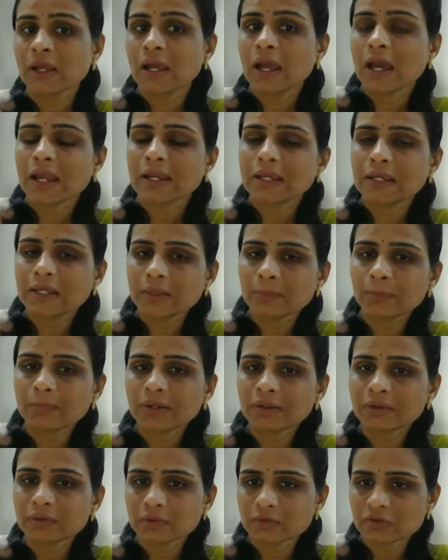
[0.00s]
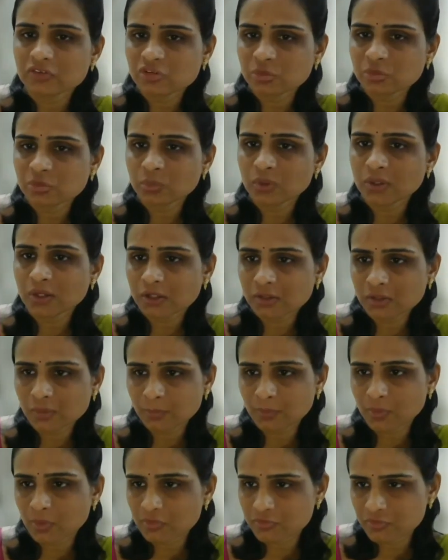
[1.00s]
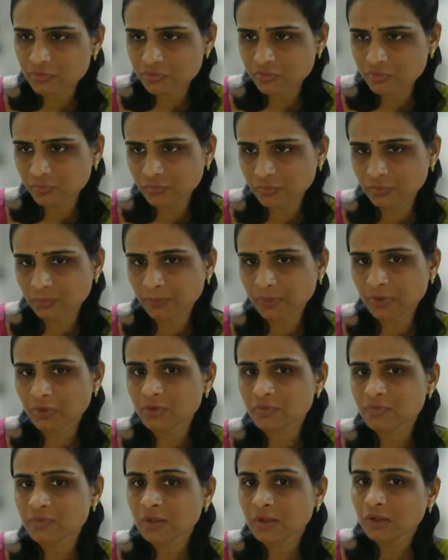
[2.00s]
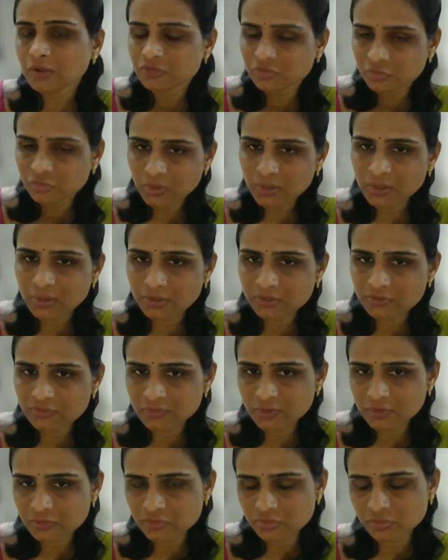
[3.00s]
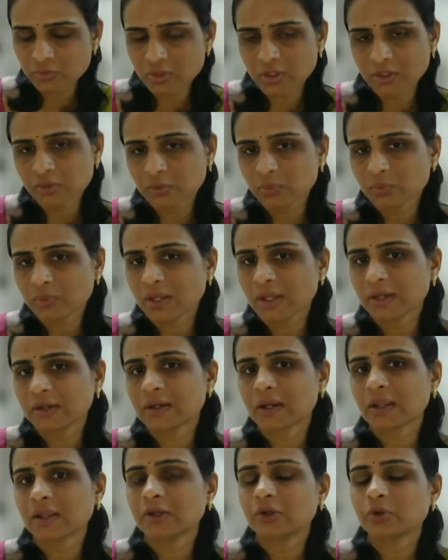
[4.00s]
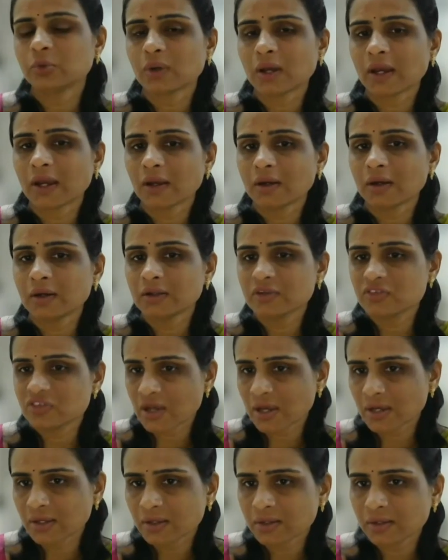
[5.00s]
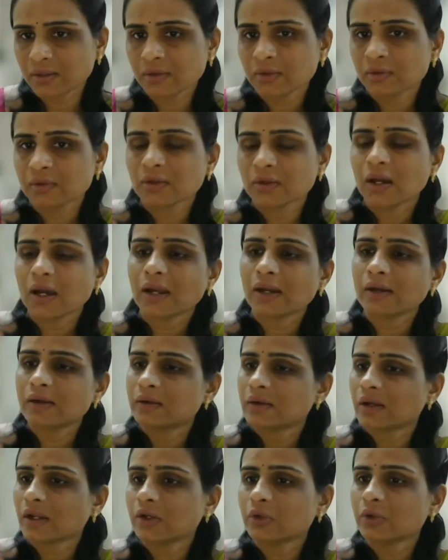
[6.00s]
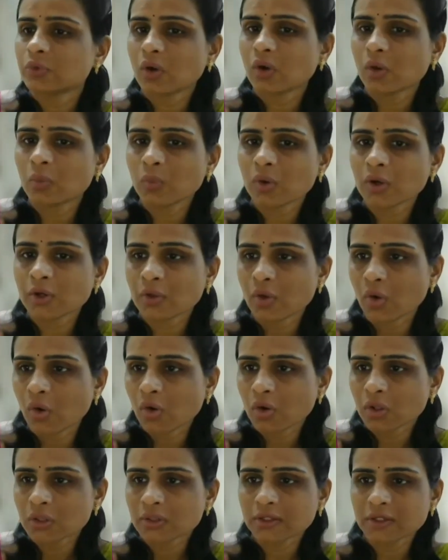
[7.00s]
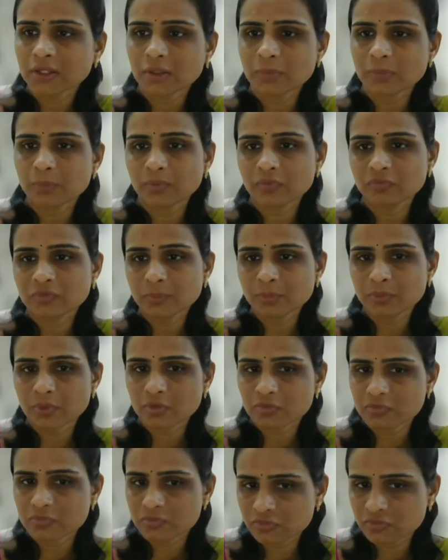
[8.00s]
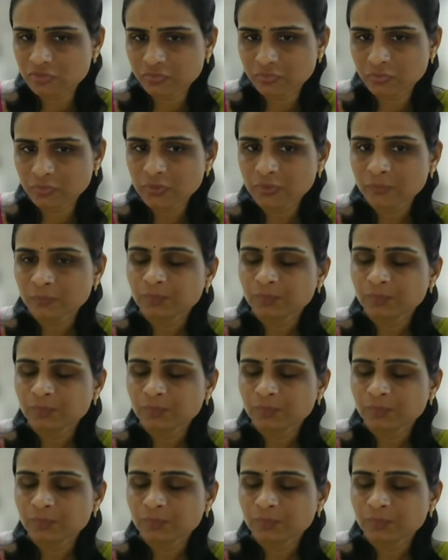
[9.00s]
and limit the sugar and the processed food, because instead sugar you can try to add jaggery and try to avoid all the type of the processed food,